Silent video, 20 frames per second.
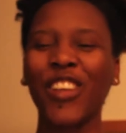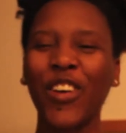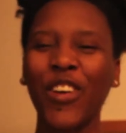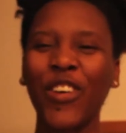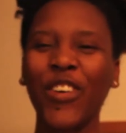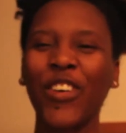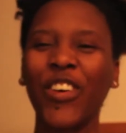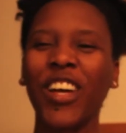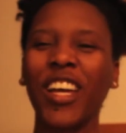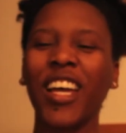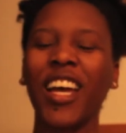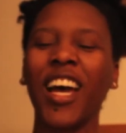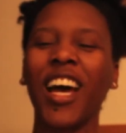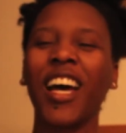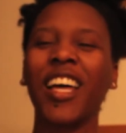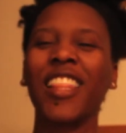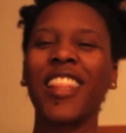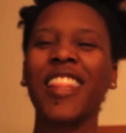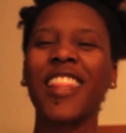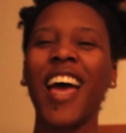So
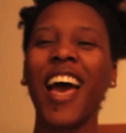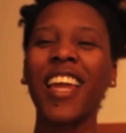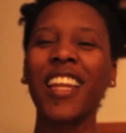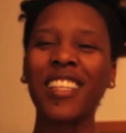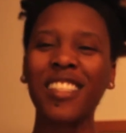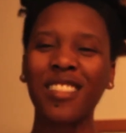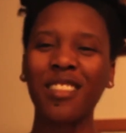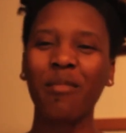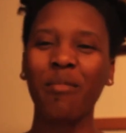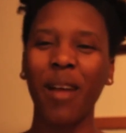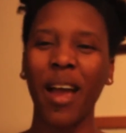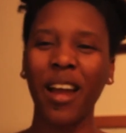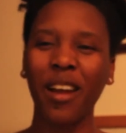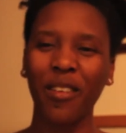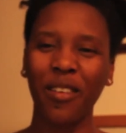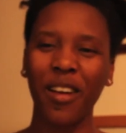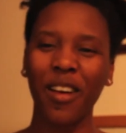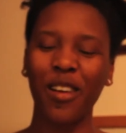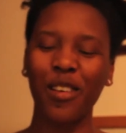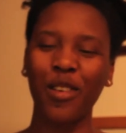that is the
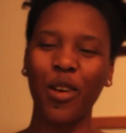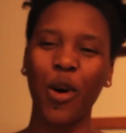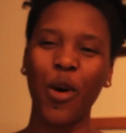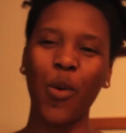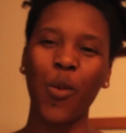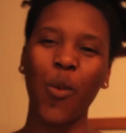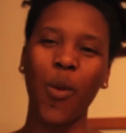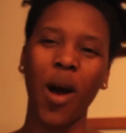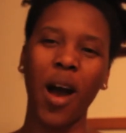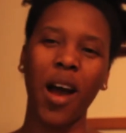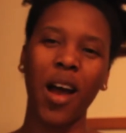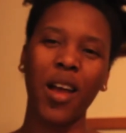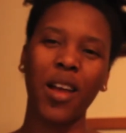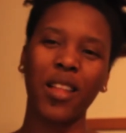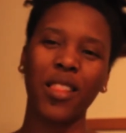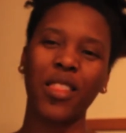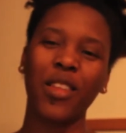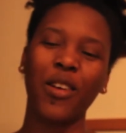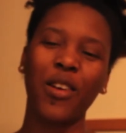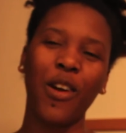background on
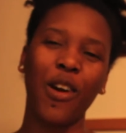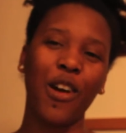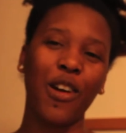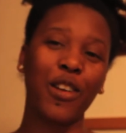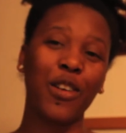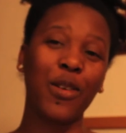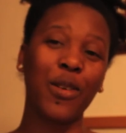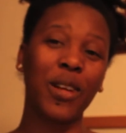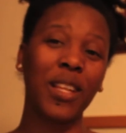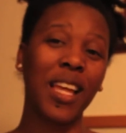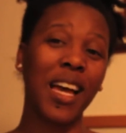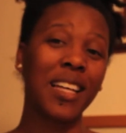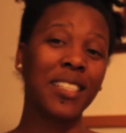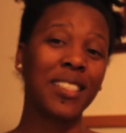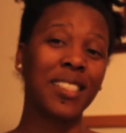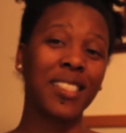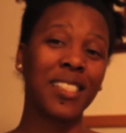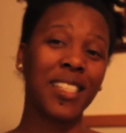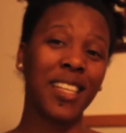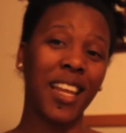why there are no
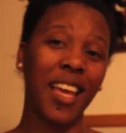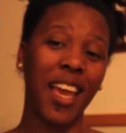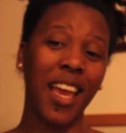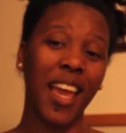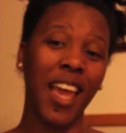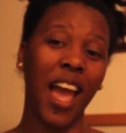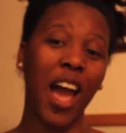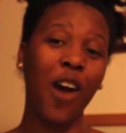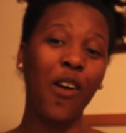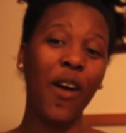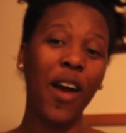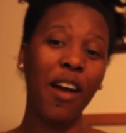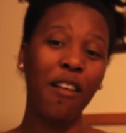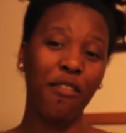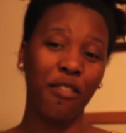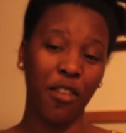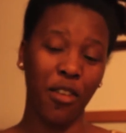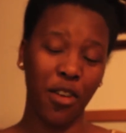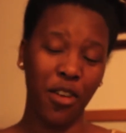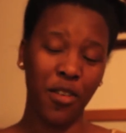classes today.
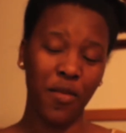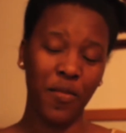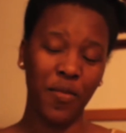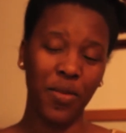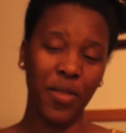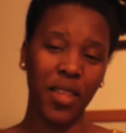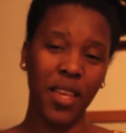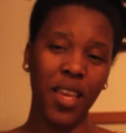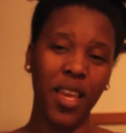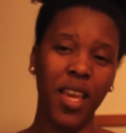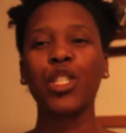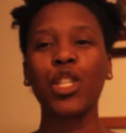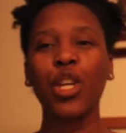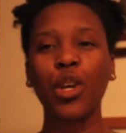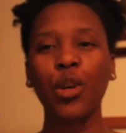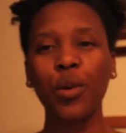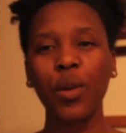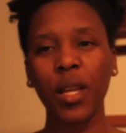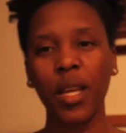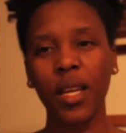However,
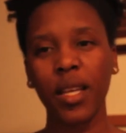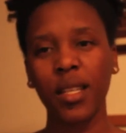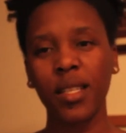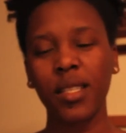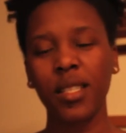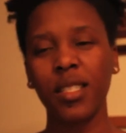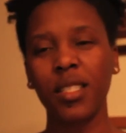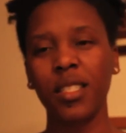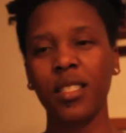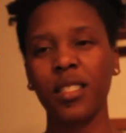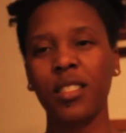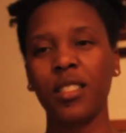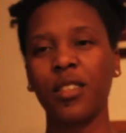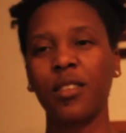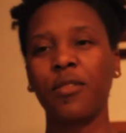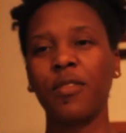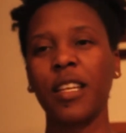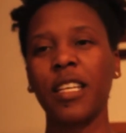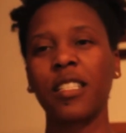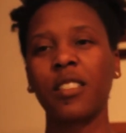tune in
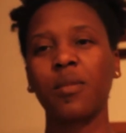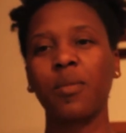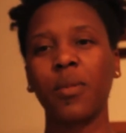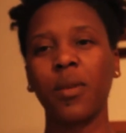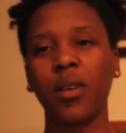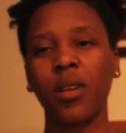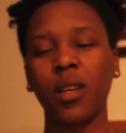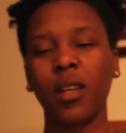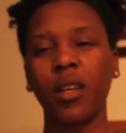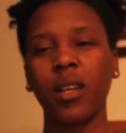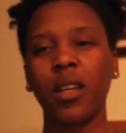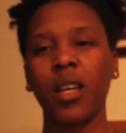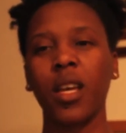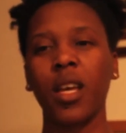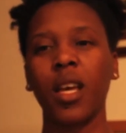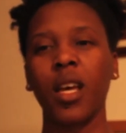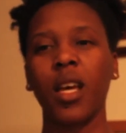to Facebook